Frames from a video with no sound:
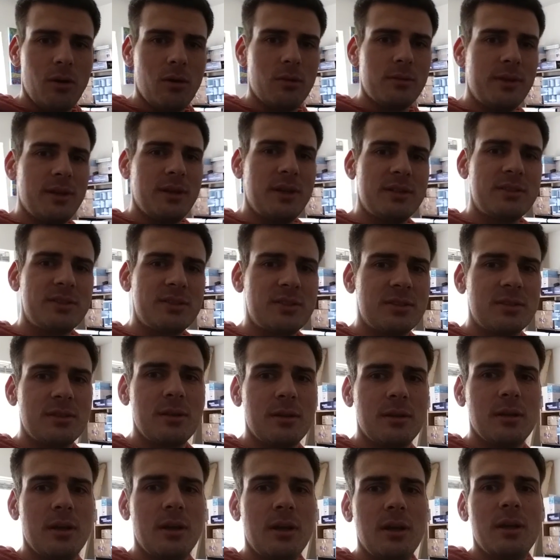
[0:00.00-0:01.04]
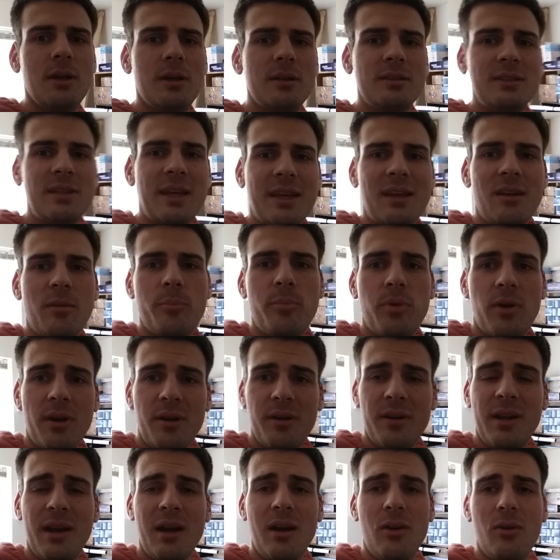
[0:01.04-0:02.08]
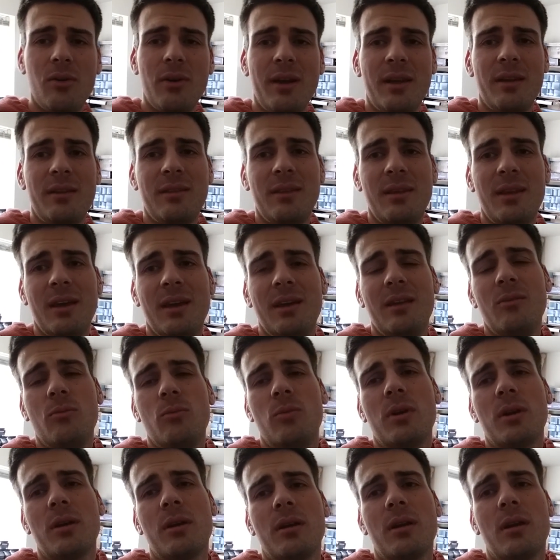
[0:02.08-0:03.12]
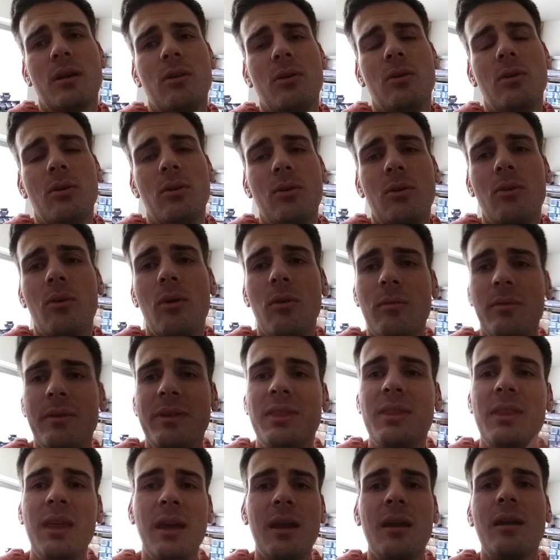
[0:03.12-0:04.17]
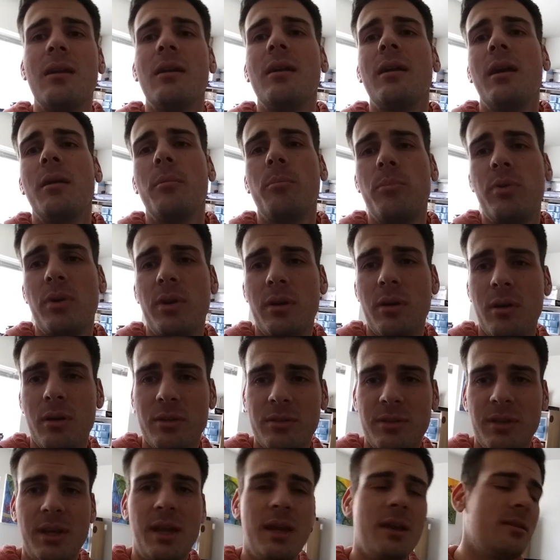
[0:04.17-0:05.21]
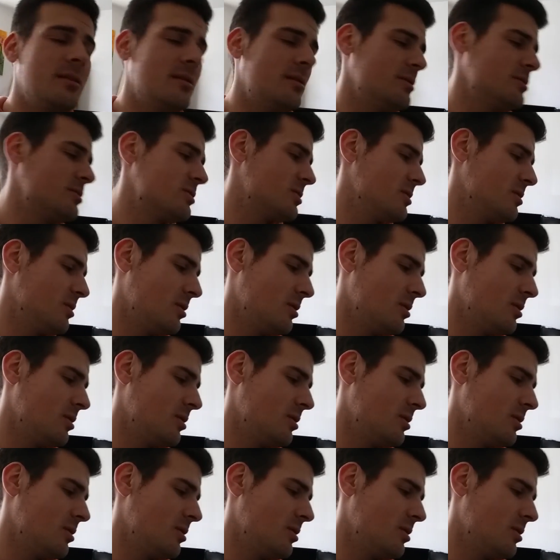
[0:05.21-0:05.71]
all this taken apart now and then we're gonna go over there and put it all together